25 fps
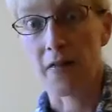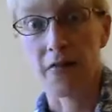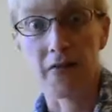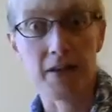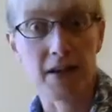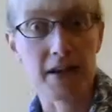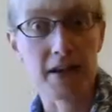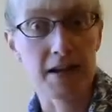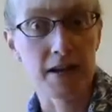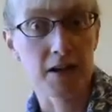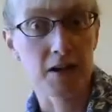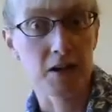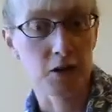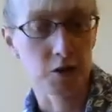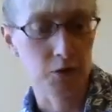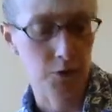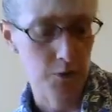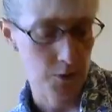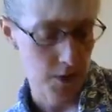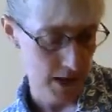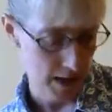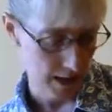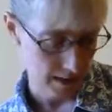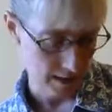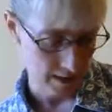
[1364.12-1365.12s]
Althea,
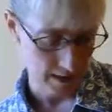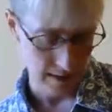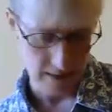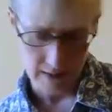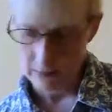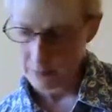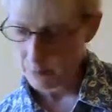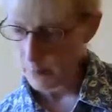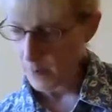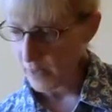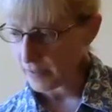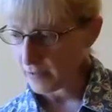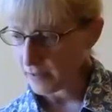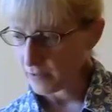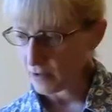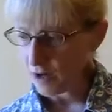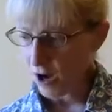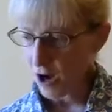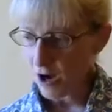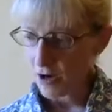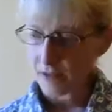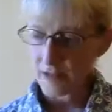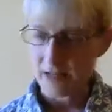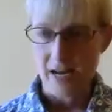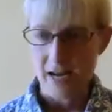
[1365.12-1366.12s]
who is Spotted
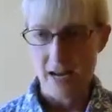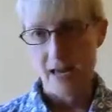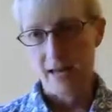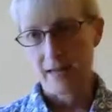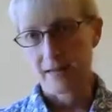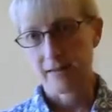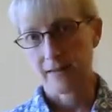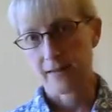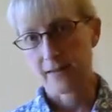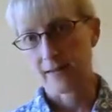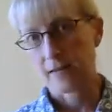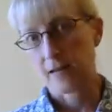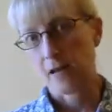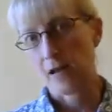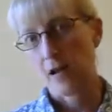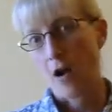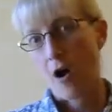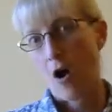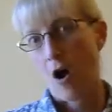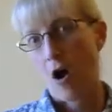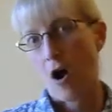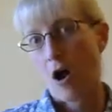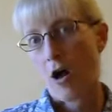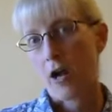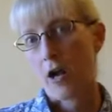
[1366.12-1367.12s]
Dog Knits
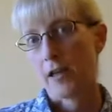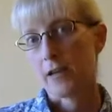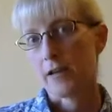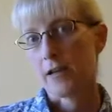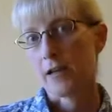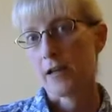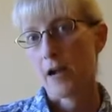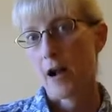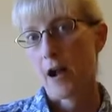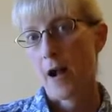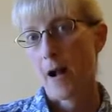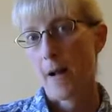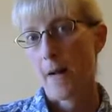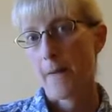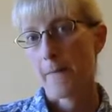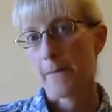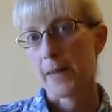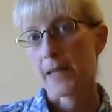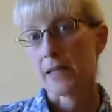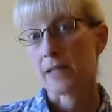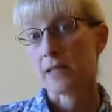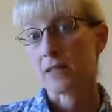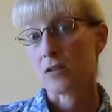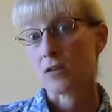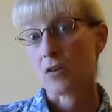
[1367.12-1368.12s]
on
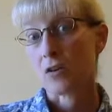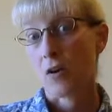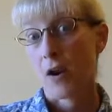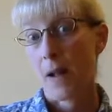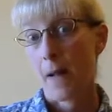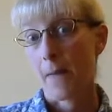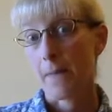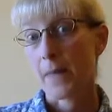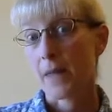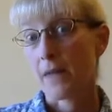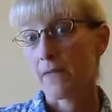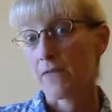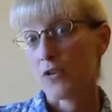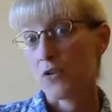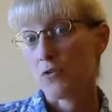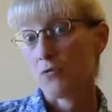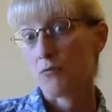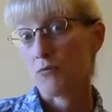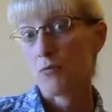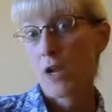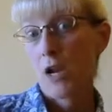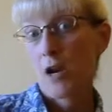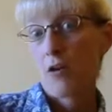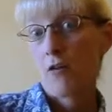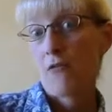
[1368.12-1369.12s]
Instagram, if
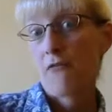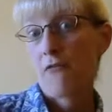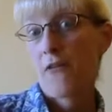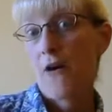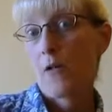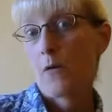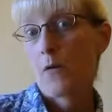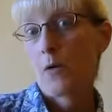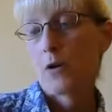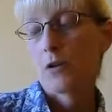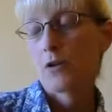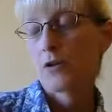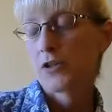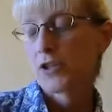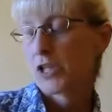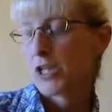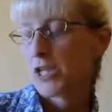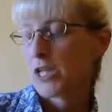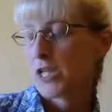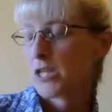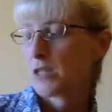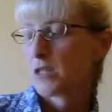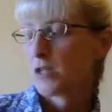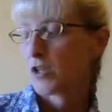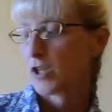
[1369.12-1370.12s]
you care to follow her.
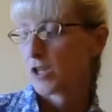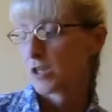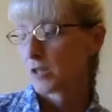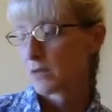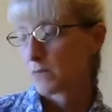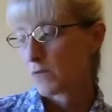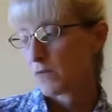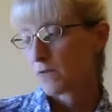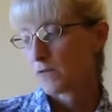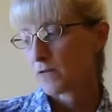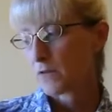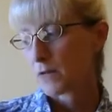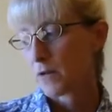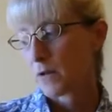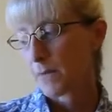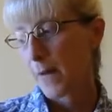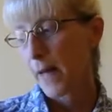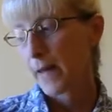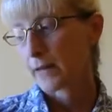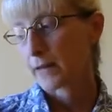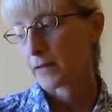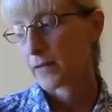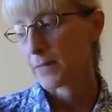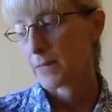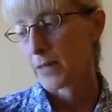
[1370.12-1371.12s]
She's just moved
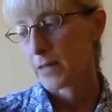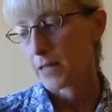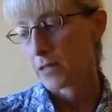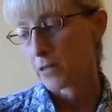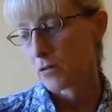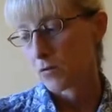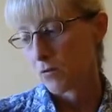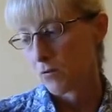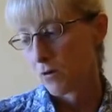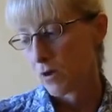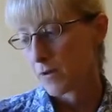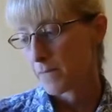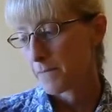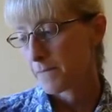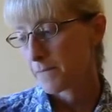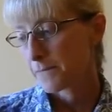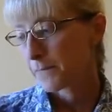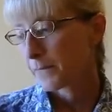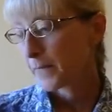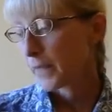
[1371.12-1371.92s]
back to Minnesota.